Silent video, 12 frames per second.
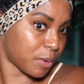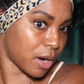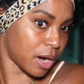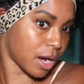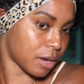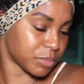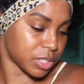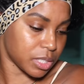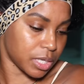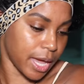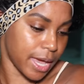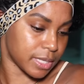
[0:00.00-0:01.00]
part, I'm just
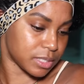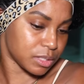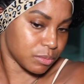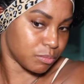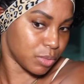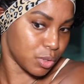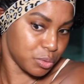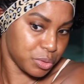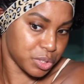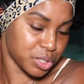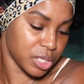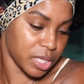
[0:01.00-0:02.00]
gonna add some
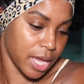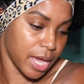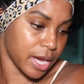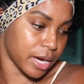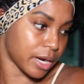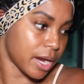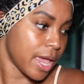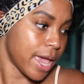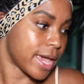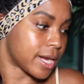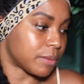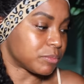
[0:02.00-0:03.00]
mousse to the hair,
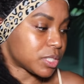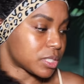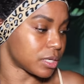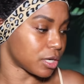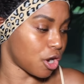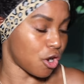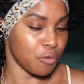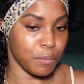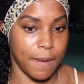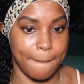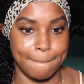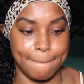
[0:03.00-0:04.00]
and I'm just gonna comb
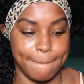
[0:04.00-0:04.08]
it.